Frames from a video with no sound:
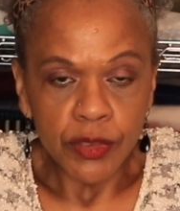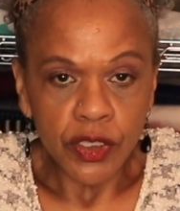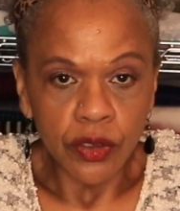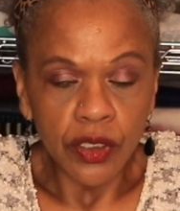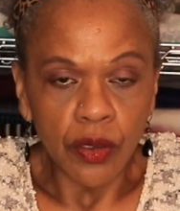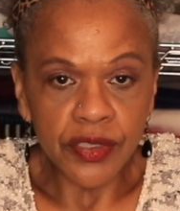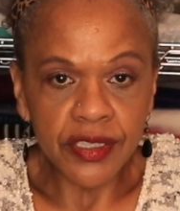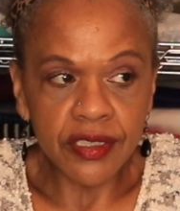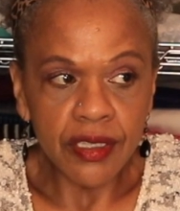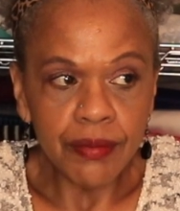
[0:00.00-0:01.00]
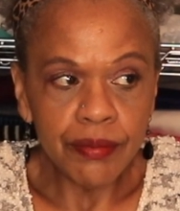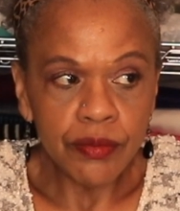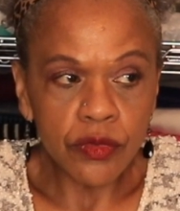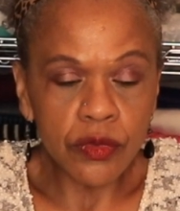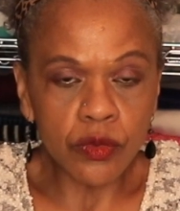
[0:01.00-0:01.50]
So, you know,
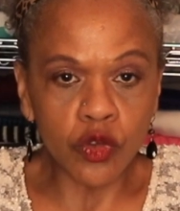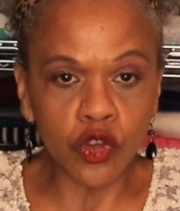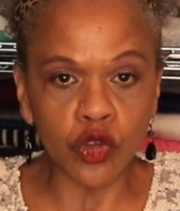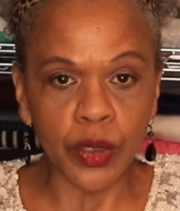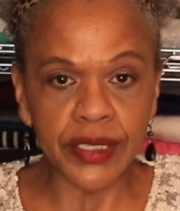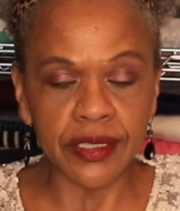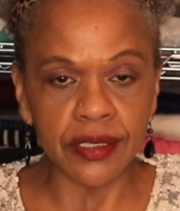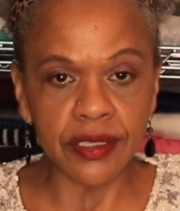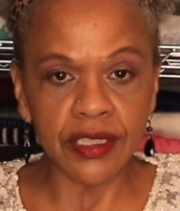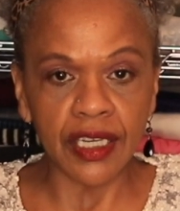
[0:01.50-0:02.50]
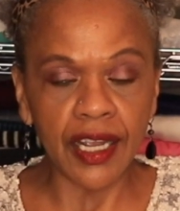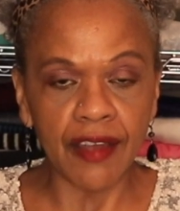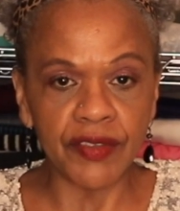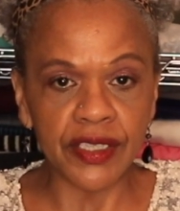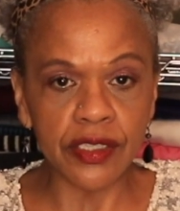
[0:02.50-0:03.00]
some dresses that
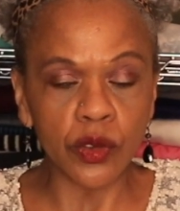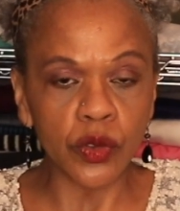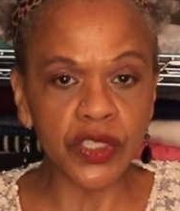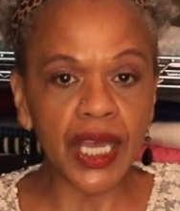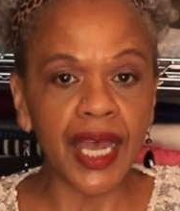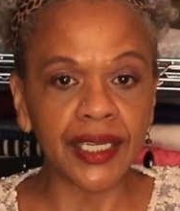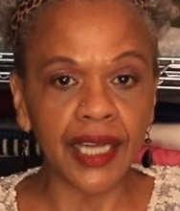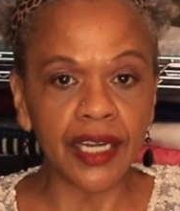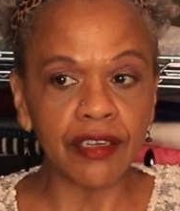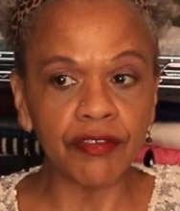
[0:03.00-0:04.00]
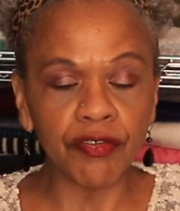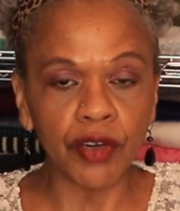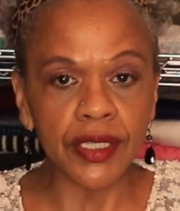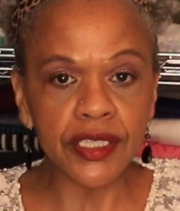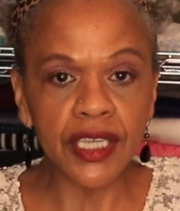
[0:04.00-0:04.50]
have this little tie knot in
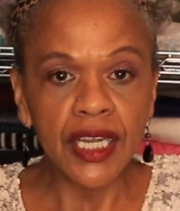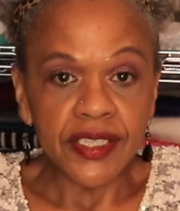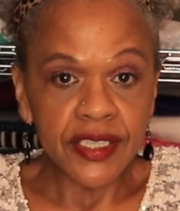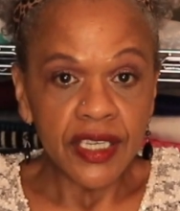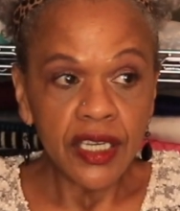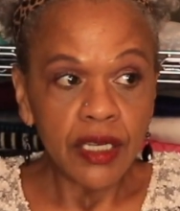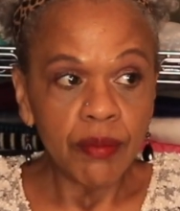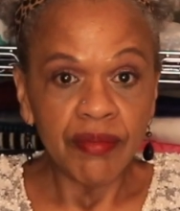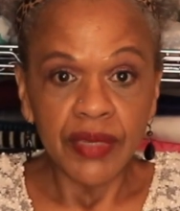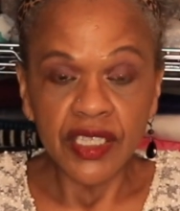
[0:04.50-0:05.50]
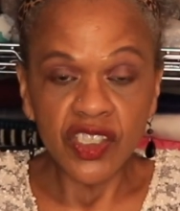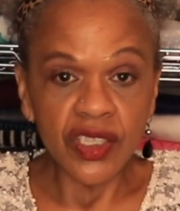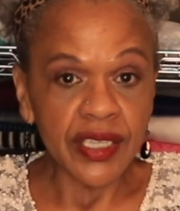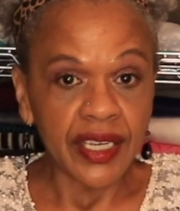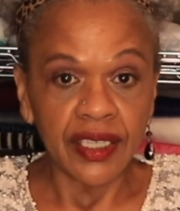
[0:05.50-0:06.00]
front, the seam is
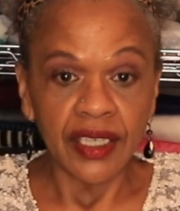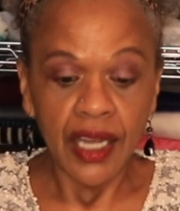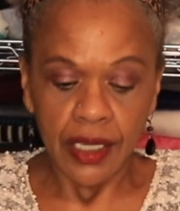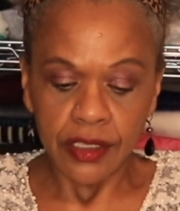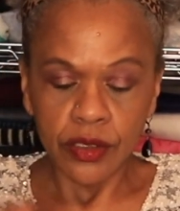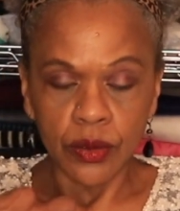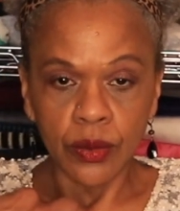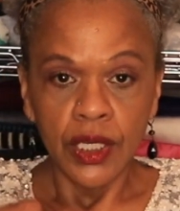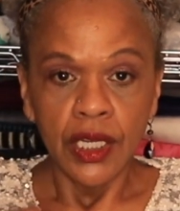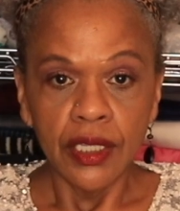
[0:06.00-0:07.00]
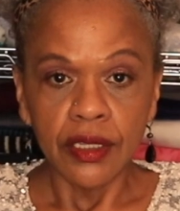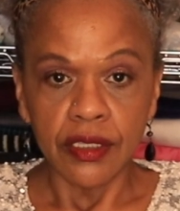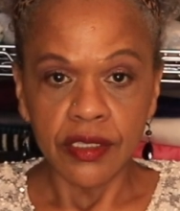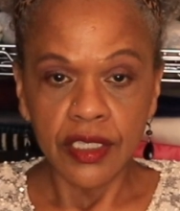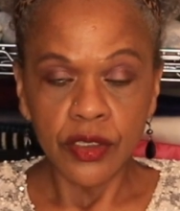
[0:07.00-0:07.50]
just like a knot. So the
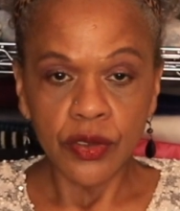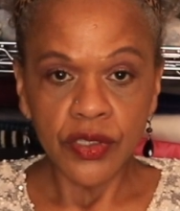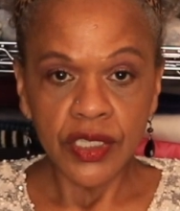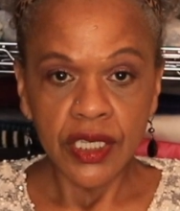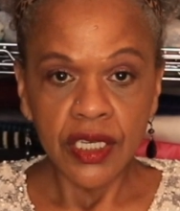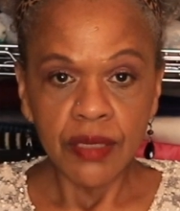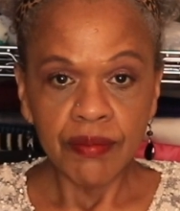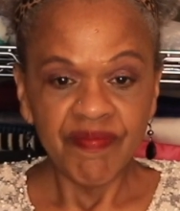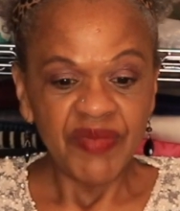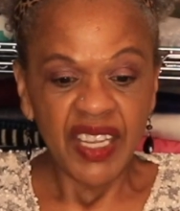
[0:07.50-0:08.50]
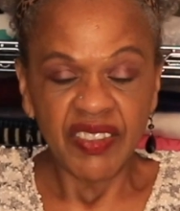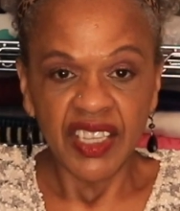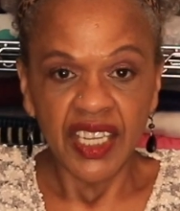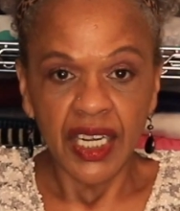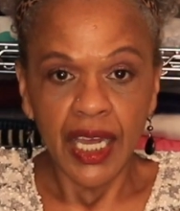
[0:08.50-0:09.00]
center seam and
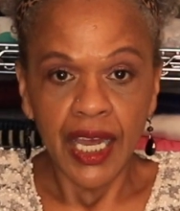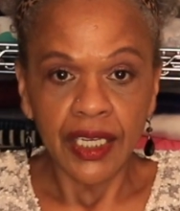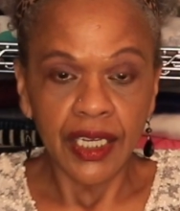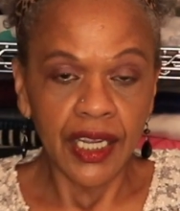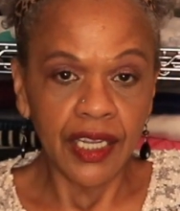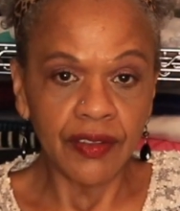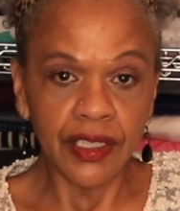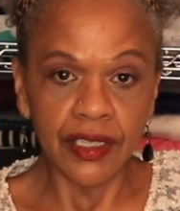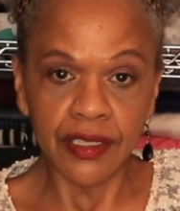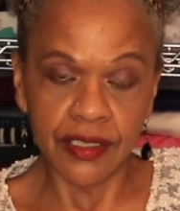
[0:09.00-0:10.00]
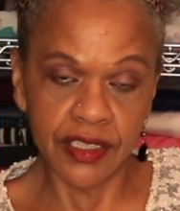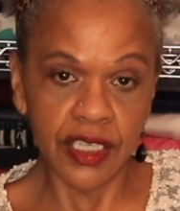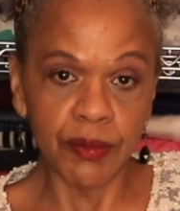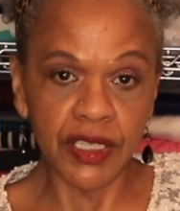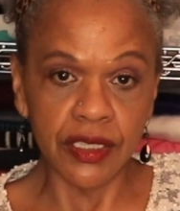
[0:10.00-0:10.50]
then the knot and then the
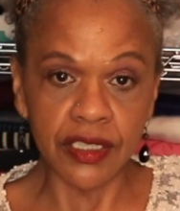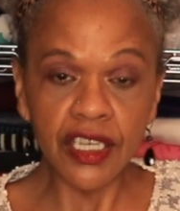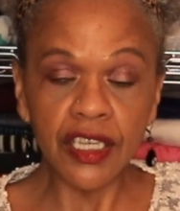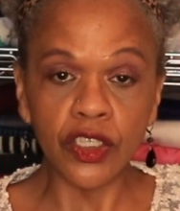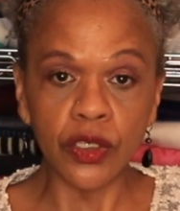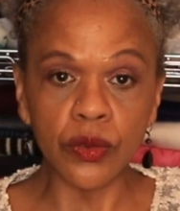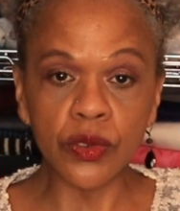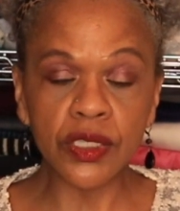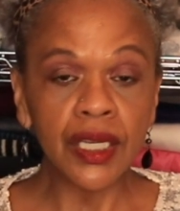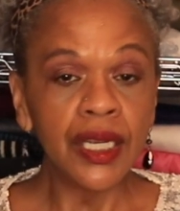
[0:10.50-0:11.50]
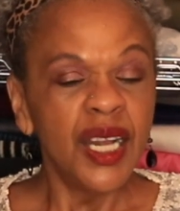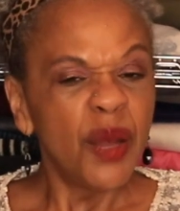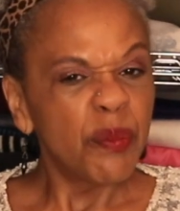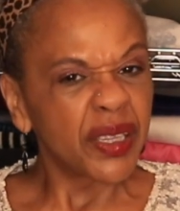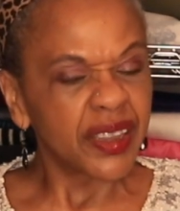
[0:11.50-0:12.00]
seam continues.
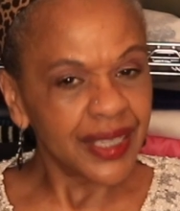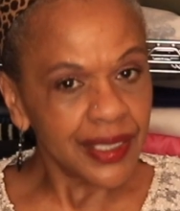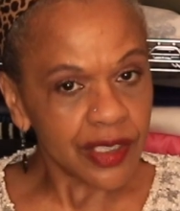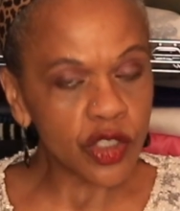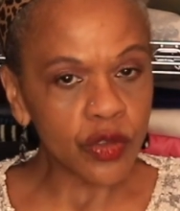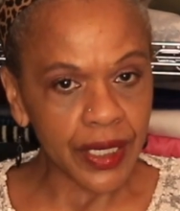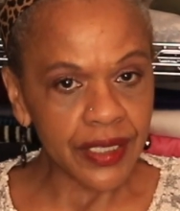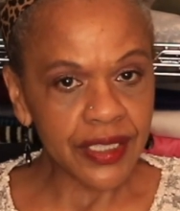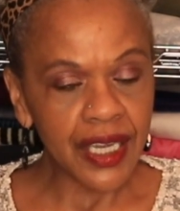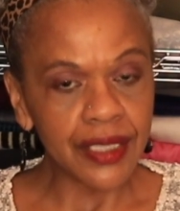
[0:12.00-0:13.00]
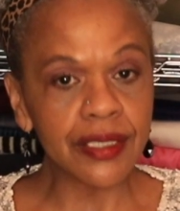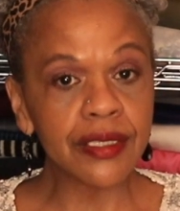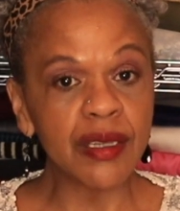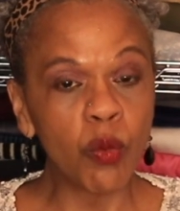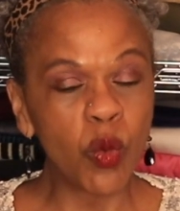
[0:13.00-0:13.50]
But this dress has
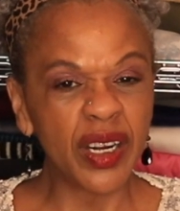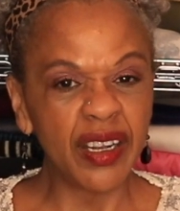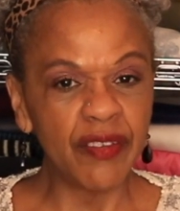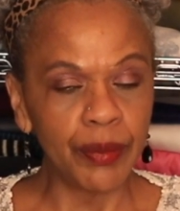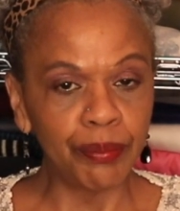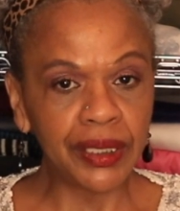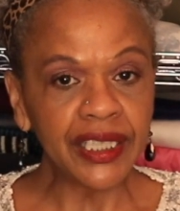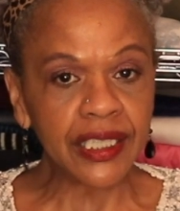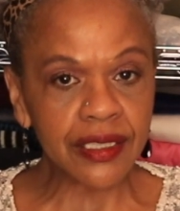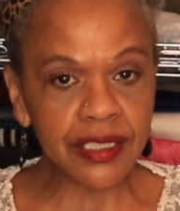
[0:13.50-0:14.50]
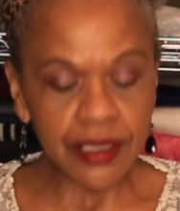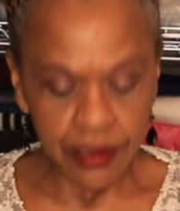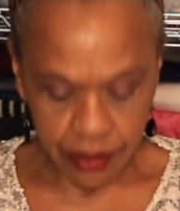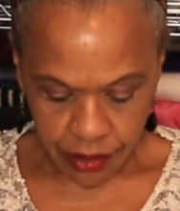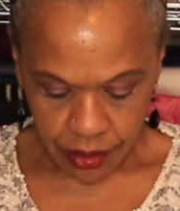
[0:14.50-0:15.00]
somewhat of a pleat,
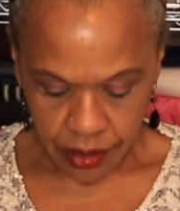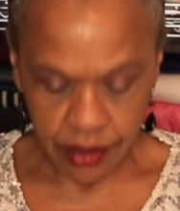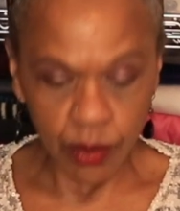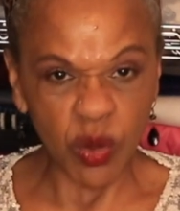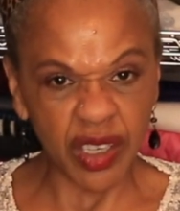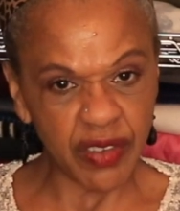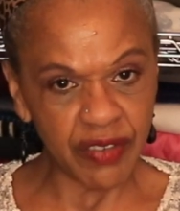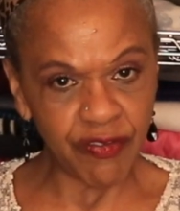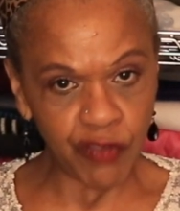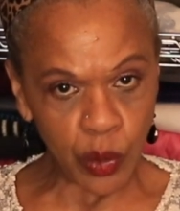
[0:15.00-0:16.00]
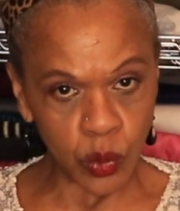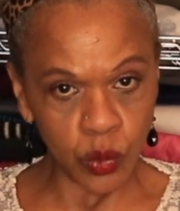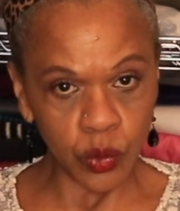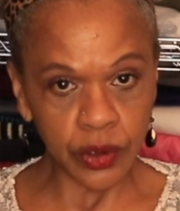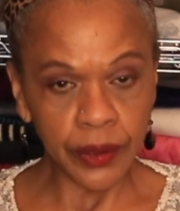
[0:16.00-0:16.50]
somewhat of a
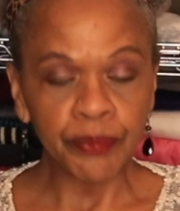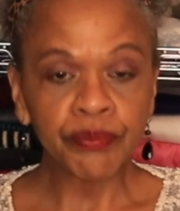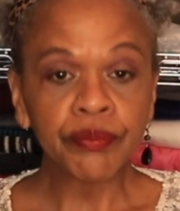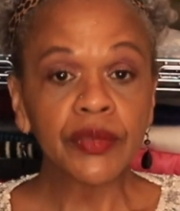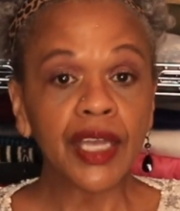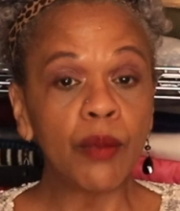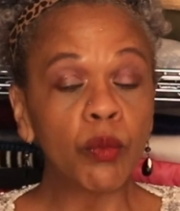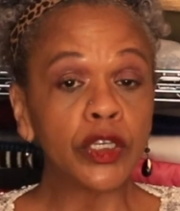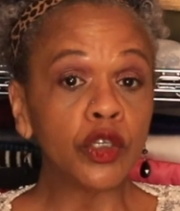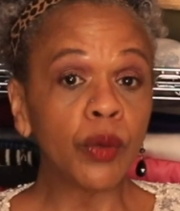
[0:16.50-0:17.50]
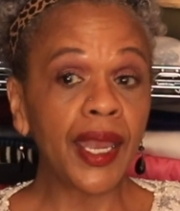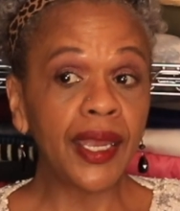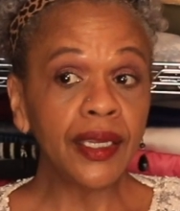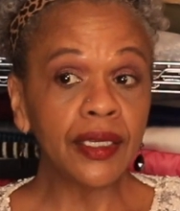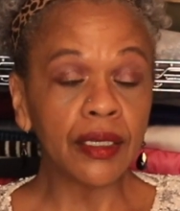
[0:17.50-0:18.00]
fold. And when you
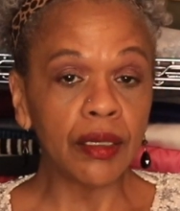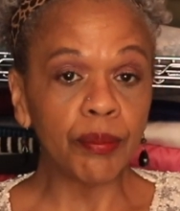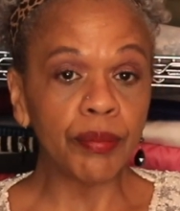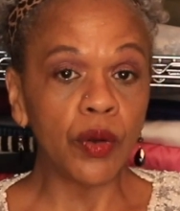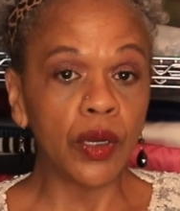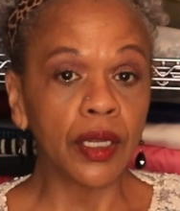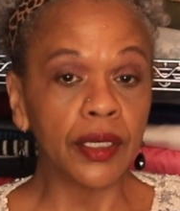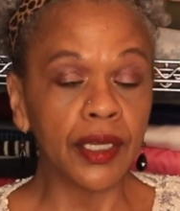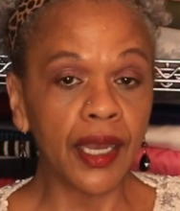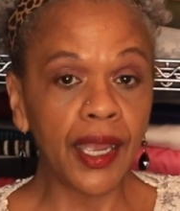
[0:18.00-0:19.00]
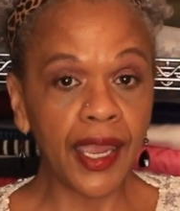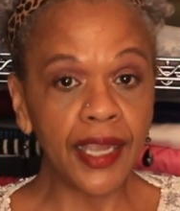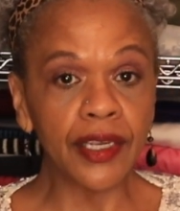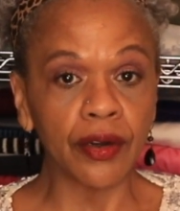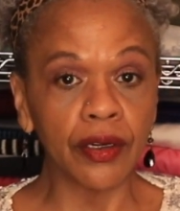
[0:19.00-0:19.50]
hang it up on a
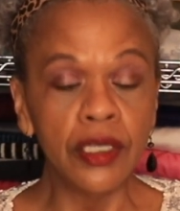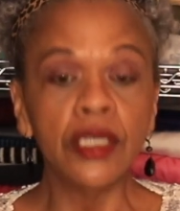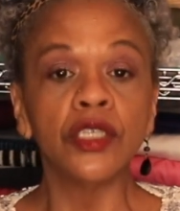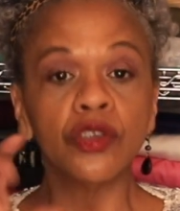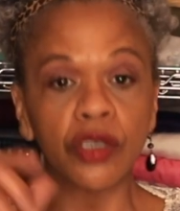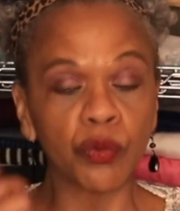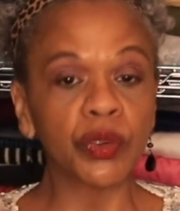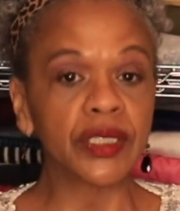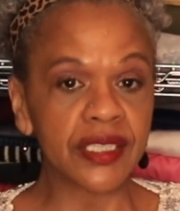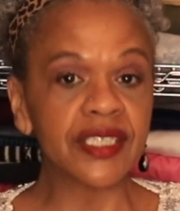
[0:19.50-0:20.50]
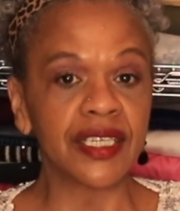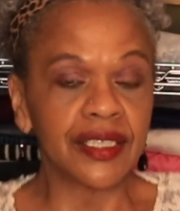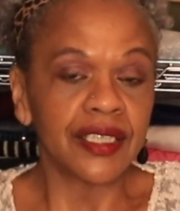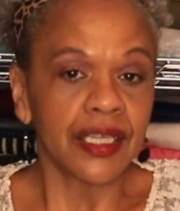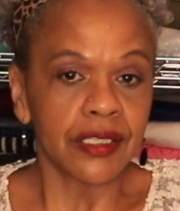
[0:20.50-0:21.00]
hanger, you can really see
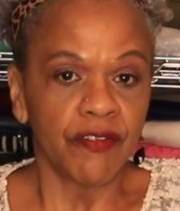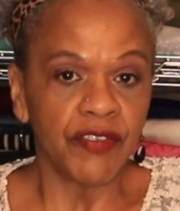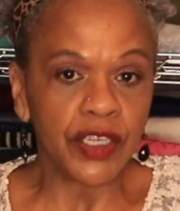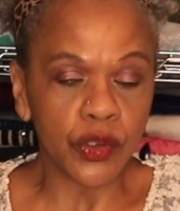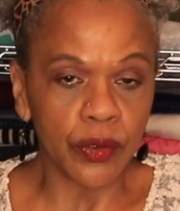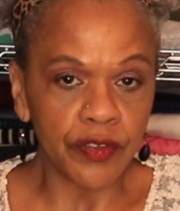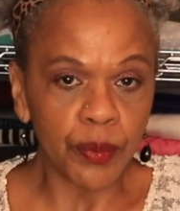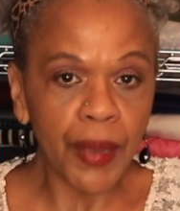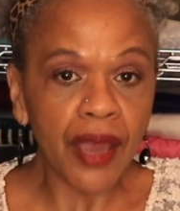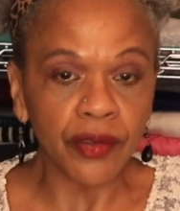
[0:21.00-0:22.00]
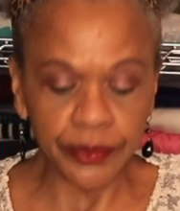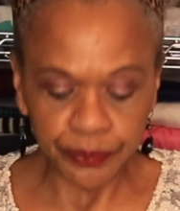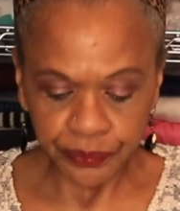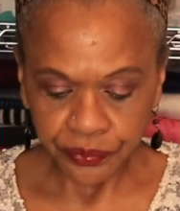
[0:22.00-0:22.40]
that that's a feature of the pattern.